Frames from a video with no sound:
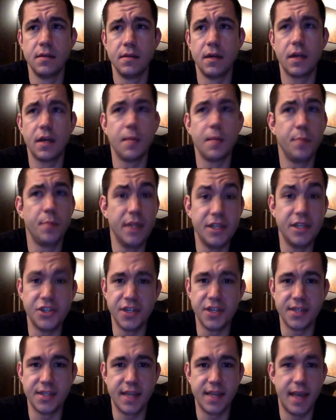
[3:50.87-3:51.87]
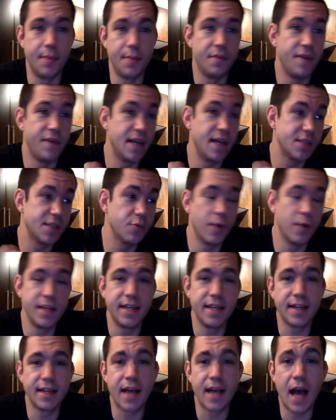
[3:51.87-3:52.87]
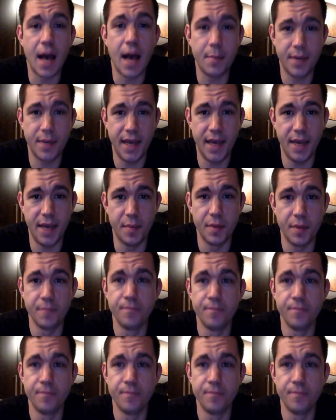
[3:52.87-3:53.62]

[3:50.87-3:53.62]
a completionist cape, fast way to get a comp cape,